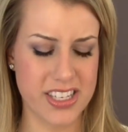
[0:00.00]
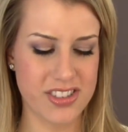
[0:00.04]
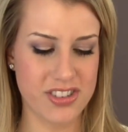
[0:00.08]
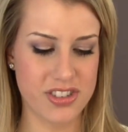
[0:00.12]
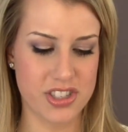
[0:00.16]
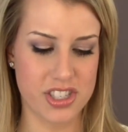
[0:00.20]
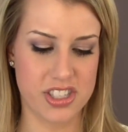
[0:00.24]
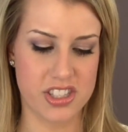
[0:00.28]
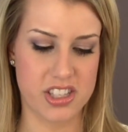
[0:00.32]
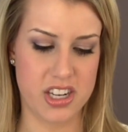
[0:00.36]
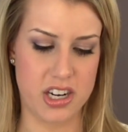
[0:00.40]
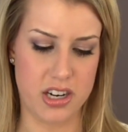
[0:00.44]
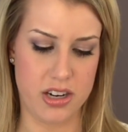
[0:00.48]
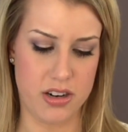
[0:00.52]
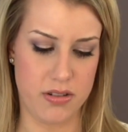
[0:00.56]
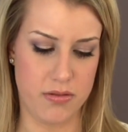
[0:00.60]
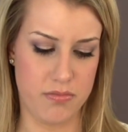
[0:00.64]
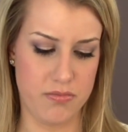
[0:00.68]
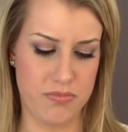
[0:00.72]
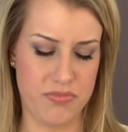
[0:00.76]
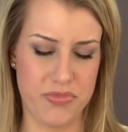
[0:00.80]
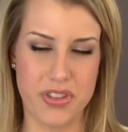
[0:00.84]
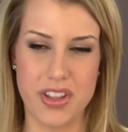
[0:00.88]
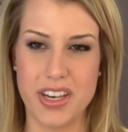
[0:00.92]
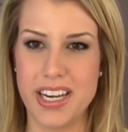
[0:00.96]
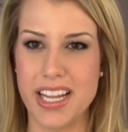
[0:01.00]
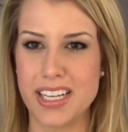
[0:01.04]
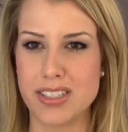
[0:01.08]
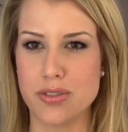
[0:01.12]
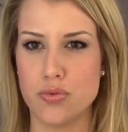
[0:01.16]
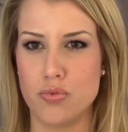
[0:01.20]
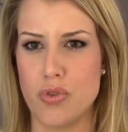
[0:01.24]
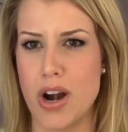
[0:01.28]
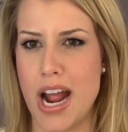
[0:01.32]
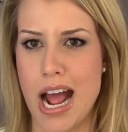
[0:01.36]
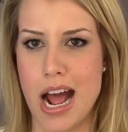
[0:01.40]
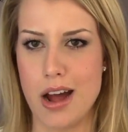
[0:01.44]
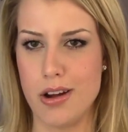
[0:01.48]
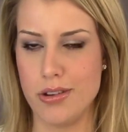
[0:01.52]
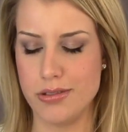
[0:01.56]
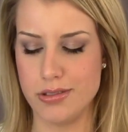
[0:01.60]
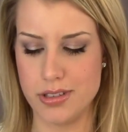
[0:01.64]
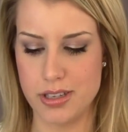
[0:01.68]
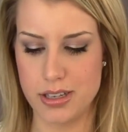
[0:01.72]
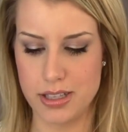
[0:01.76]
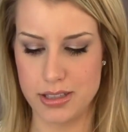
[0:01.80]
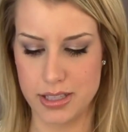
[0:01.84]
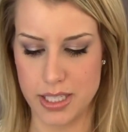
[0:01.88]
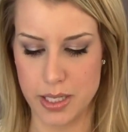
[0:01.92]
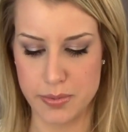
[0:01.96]
These are just their, the NYX
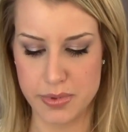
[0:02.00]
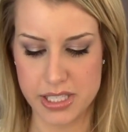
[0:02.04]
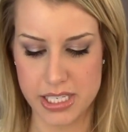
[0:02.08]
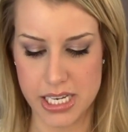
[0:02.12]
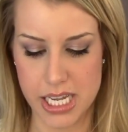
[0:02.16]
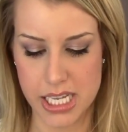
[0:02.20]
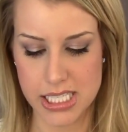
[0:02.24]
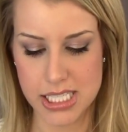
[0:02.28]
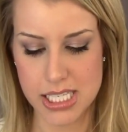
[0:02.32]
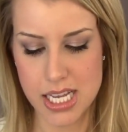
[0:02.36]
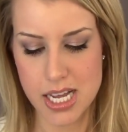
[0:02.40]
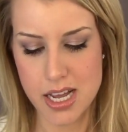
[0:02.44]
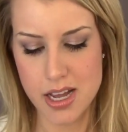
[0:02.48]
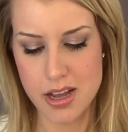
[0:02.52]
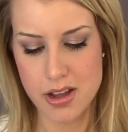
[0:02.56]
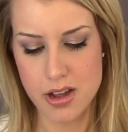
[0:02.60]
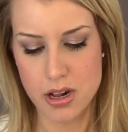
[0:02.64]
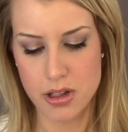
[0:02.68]
round lipsticks.